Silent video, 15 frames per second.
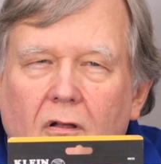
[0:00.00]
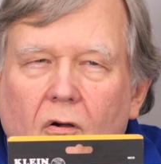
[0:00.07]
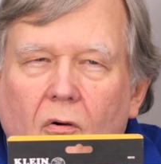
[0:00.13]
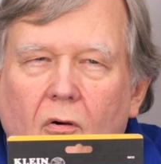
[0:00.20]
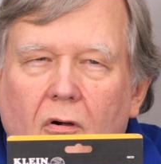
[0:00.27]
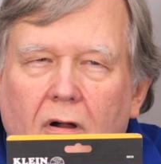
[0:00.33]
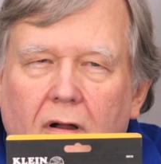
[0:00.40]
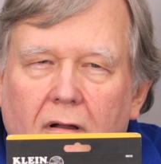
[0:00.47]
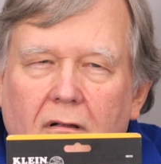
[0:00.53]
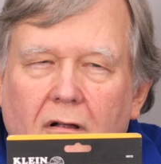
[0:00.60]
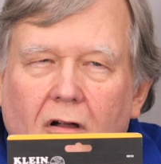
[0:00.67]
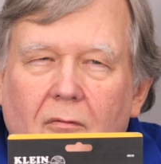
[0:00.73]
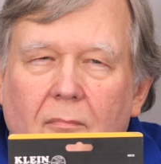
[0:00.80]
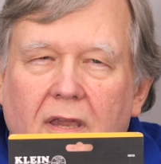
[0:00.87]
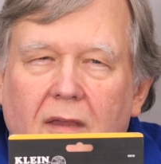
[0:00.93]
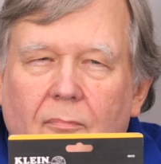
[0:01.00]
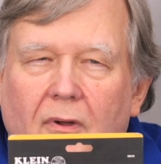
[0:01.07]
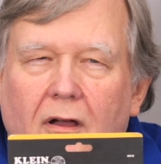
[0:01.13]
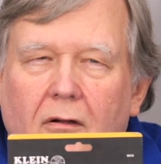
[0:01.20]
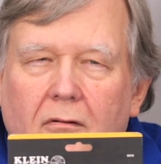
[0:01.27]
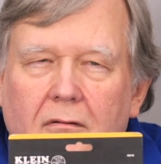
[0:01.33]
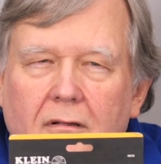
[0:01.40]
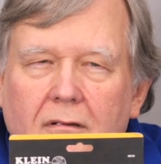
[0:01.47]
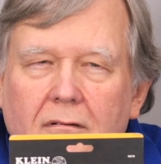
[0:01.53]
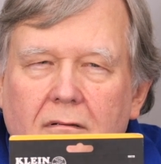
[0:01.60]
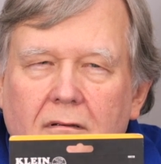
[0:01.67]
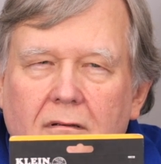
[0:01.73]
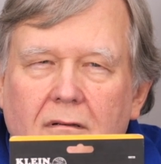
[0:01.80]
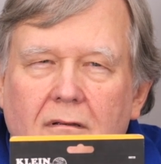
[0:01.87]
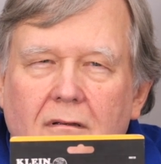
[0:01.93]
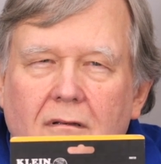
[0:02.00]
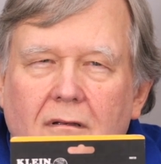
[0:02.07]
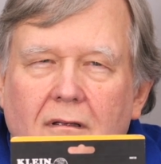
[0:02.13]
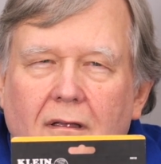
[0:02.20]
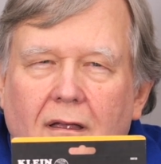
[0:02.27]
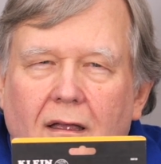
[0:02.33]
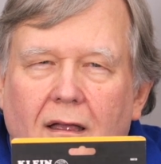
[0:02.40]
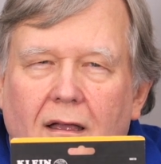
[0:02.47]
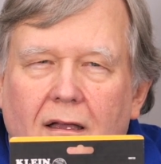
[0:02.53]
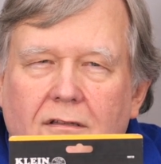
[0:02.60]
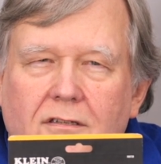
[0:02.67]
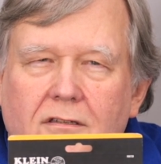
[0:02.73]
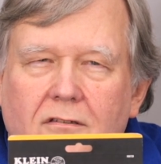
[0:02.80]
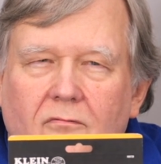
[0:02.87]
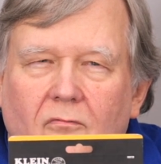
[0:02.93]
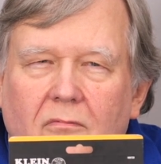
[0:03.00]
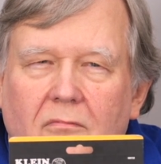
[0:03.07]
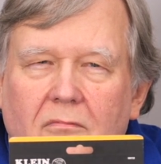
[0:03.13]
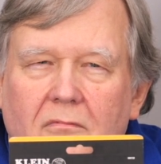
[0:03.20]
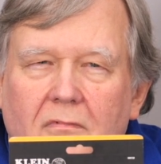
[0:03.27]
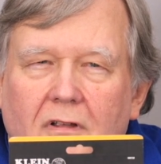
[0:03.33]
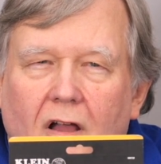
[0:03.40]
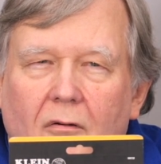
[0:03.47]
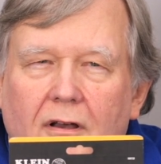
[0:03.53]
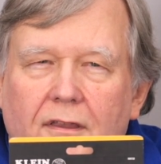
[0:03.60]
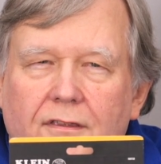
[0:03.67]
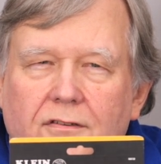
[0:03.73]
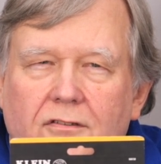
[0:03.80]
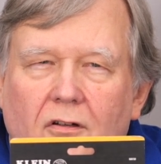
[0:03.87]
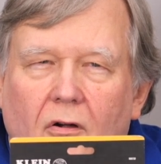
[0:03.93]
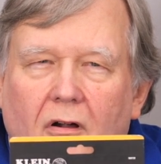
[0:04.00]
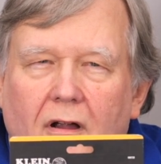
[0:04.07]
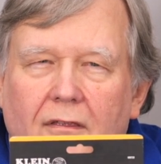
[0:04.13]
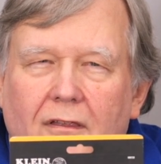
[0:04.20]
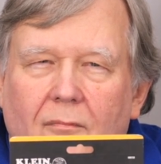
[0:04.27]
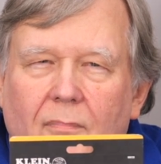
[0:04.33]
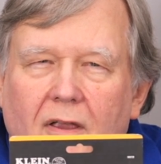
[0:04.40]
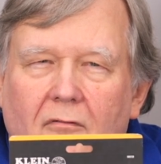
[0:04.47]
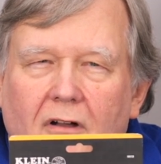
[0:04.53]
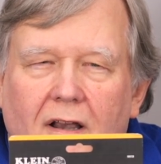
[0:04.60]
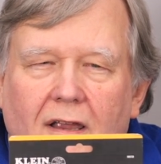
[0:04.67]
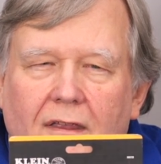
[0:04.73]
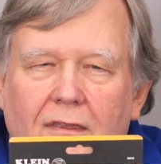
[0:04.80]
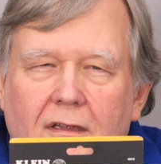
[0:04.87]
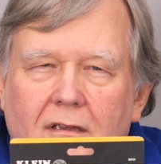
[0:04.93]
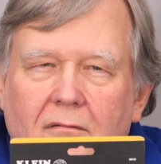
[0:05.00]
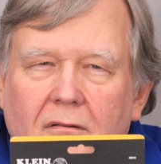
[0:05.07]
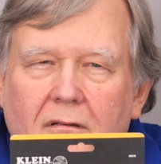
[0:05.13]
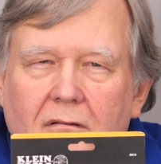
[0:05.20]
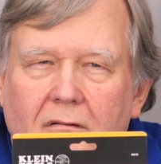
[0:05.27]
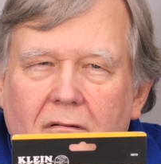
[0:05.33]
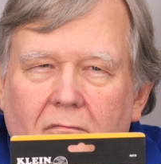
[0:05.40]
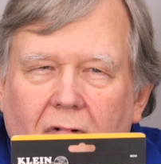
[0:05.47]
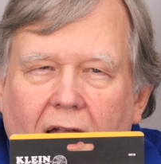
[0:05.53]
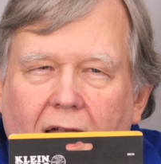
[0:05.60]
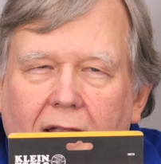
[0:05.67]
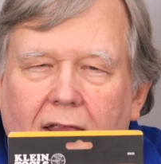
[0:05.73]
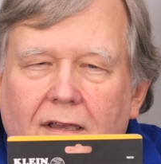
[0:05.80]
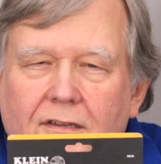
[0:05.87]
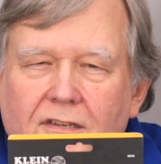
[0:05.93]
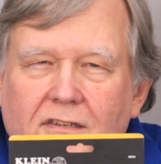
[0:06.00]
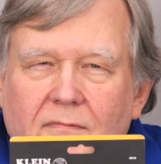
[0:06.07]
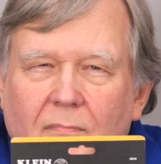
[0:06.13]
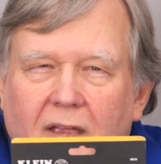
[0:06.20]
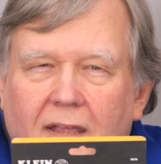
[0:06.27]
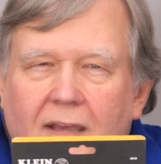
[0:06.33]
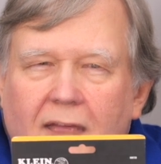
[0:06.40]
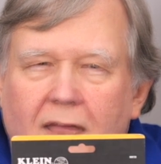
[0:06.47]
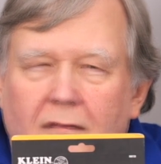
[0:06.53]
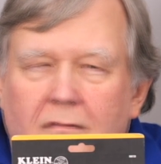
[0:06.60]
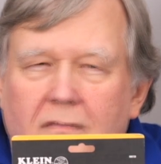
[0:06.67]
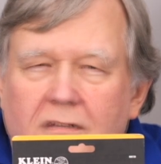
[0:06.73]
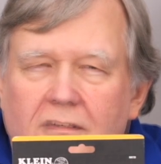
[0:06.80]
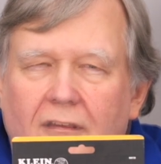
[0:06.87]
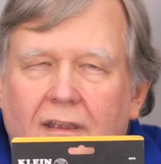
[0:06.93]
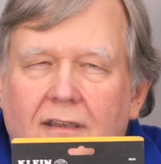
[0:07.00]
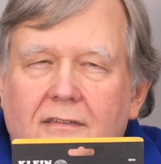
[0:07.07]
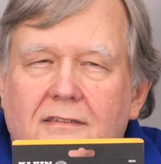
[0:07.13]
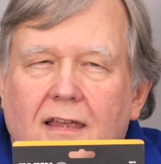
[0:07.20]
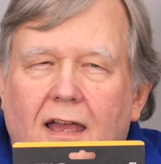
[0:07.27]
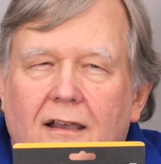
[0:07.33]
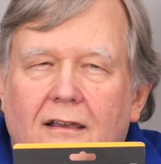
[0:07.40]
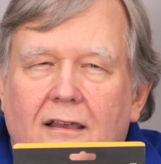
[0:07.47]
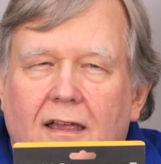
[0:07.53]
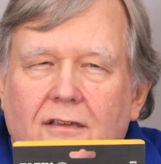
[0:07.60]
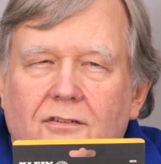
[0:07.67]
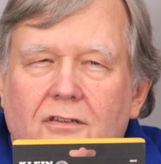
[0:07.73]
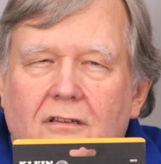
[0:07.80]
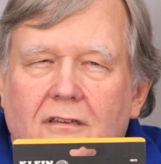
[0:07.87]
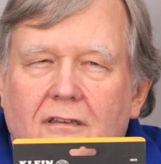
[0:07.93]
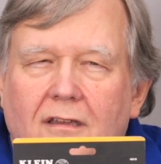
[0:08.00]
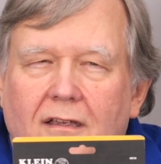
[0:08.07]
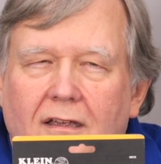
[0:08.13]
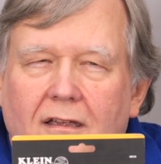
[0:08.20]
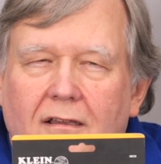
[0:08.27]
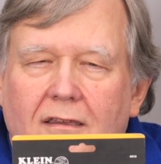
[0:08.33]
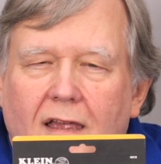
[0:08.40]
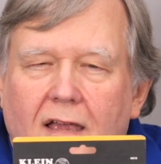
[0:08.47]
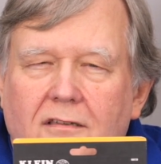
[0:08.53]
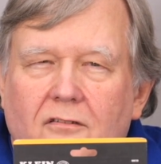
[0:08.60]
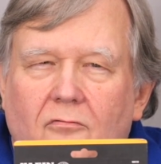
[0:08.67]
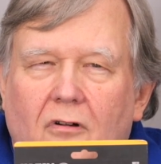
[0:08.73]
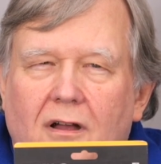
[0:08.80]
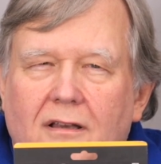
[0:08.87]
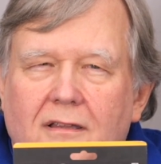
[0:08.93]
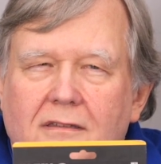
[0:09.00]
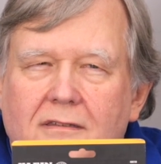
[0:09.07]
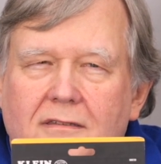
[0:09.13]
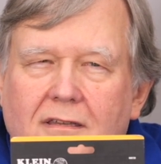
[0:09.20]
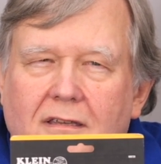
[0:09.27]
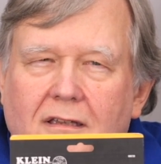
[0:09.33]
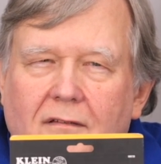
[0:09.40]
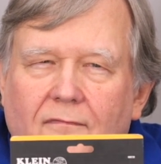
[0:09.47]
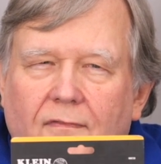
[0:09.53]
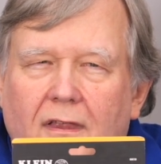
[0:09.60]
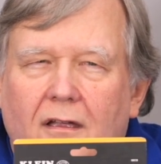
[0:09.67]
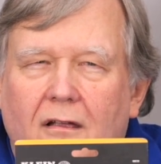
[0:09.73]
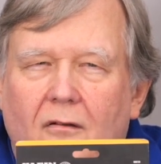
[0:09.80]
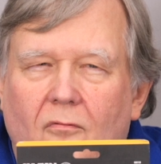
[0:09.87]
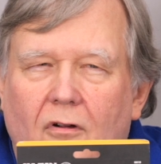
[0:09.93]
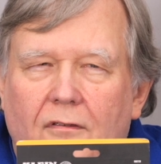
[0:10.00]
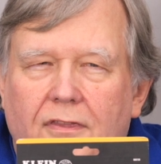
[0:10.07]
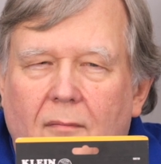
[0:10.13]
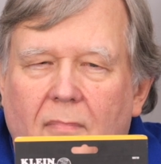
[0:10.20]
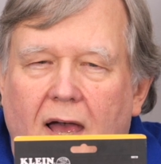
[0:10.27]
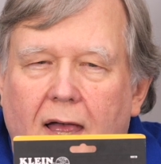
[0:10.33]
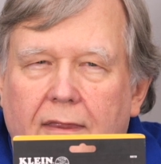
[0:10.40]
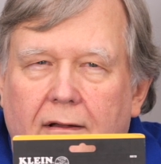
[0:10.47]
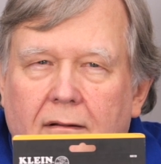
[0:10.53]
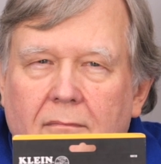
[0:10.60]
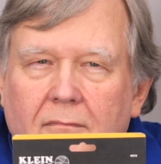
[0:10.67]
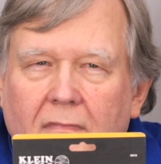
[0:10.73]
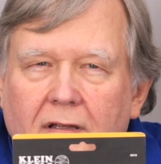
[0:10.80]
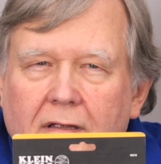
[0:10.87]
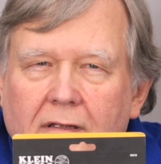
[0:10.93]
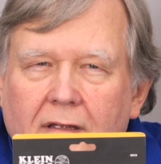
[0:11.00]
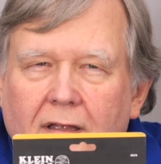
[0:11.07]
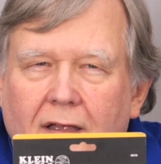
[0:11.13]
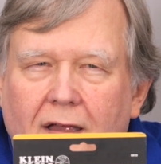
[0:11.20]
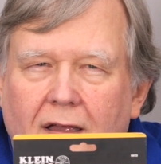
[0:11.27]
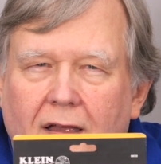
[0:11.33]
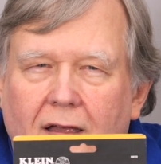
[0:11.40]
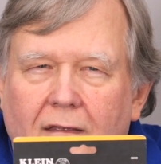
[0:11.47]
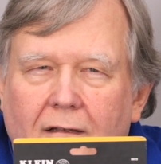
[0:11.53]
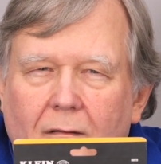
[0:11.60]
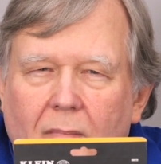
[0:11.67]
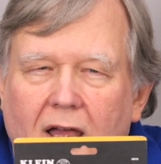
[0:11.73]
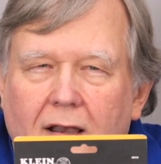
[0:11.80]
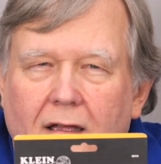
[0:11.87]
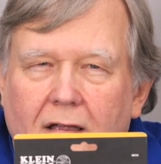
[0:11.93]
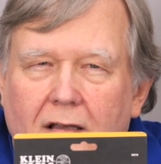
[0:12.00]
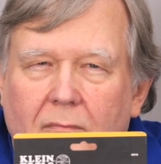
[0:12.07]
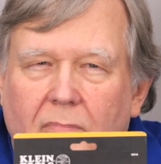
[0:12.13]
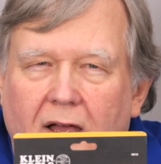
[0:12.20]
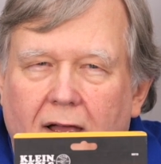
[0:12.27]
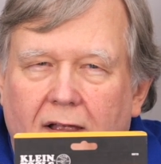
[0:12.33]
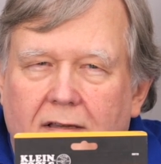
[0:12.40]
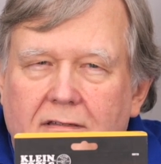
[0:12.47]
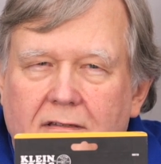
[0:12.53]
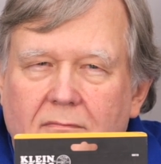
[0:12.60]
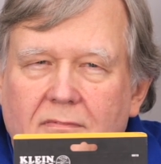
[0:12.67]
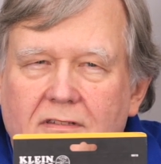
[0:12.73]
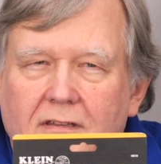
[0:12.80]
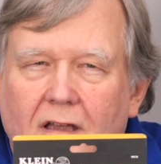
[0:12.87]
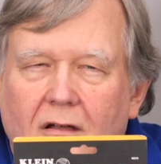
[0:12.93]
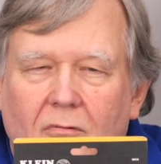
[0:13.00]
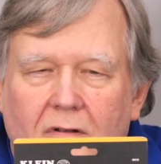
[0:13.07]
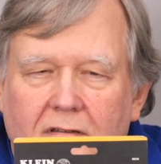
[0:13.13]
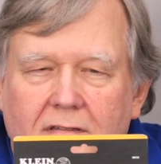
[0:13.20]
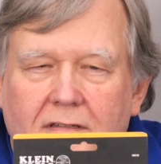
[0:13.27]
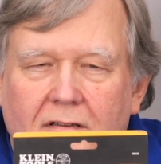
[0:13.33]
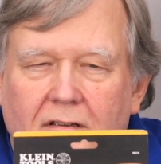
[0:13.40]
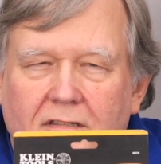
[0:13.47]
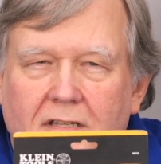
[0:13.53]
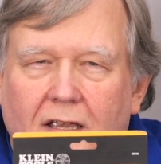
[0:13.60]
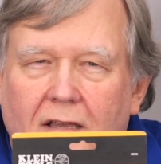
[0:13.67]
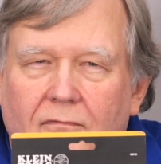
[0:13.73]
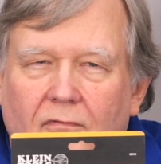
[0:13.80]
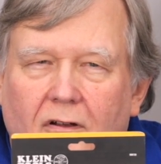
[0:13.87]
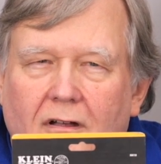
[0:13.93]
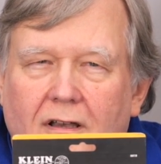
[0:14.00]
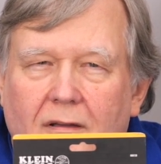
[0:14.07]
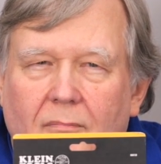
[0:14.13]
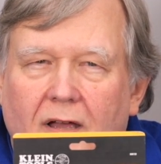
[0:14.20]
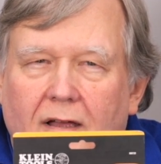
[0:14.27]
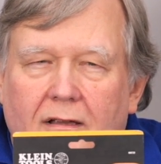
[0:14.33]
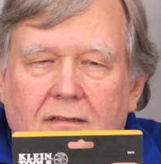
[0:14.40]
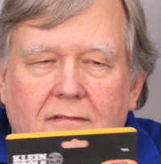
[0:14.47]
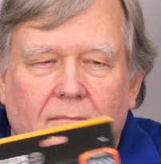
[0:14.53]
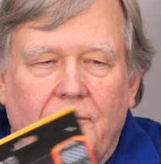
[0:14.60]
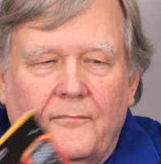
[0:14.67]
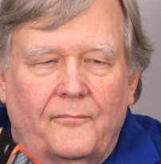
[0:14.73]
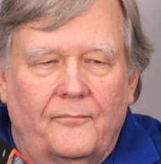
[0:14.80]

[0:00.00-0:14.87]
or Home Depot. Uh, just go into the store, there'll be one on the rack and you just pick it out. So I decided I should uh, test one and see if they're worth the bother. Uh, they're about 100 bucks, so we'll see what you get for 100 bucks.